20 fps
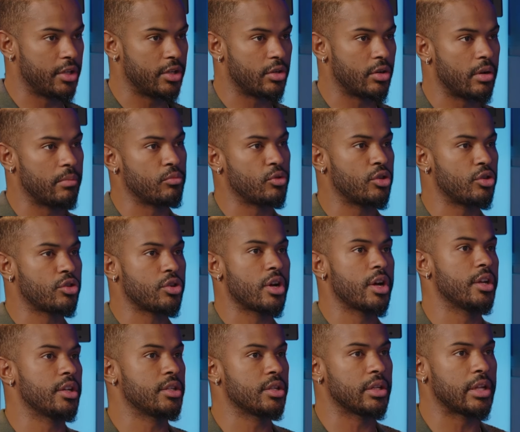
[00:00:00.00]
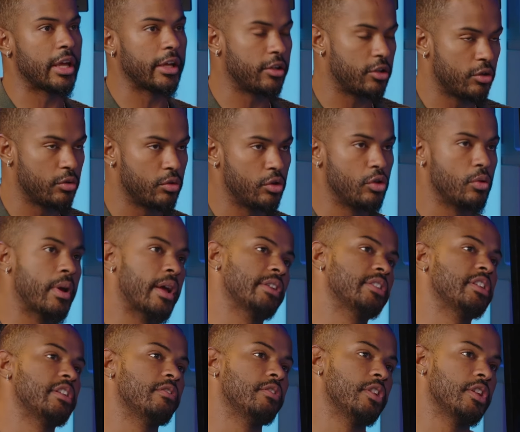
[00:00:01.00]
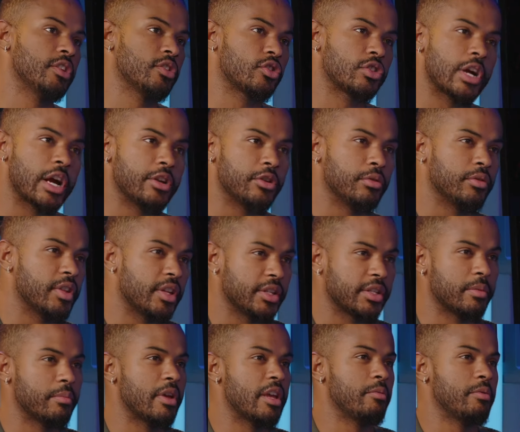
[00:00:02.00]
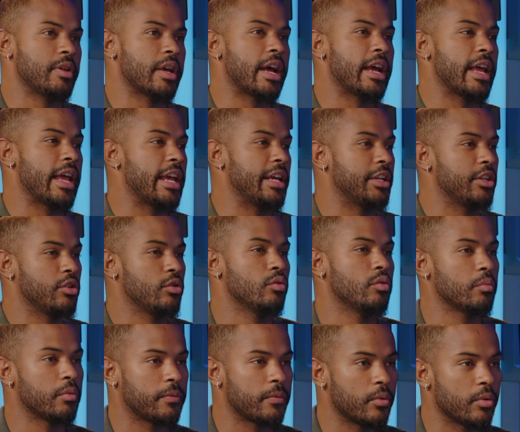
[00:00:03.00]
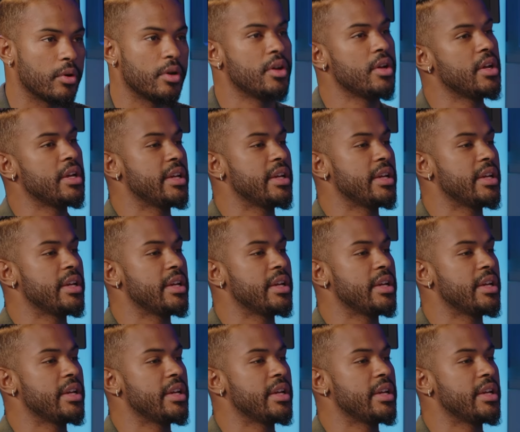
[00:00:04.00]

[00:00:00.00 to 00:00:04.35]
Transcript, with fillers: So I'm just trying to like do new mm. activities, try new things that maybe I hated doing before.